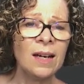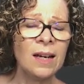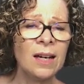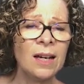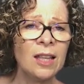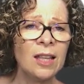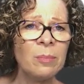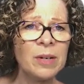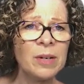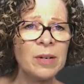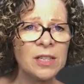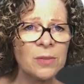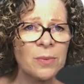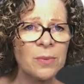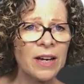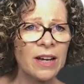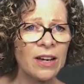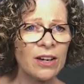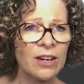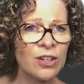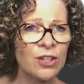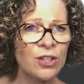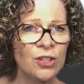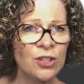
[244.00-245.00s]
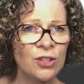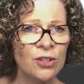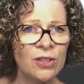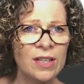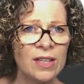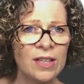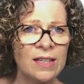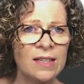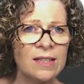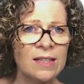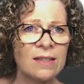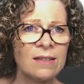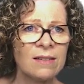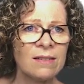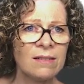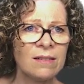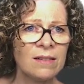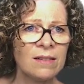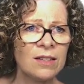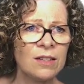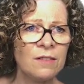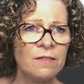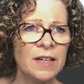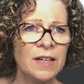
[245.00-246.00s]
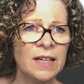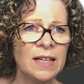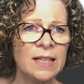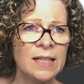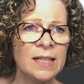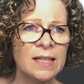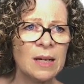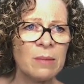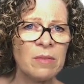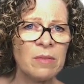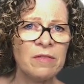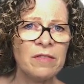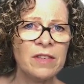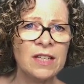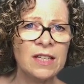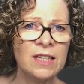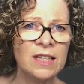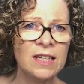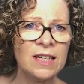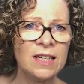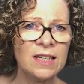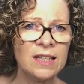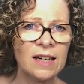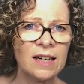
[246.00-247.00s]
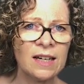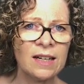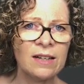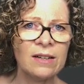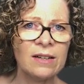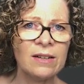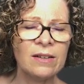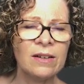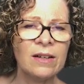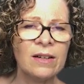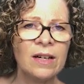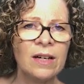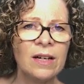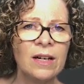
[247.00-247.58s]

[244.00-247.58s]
And the best way I could do this, to fill in some of the detail,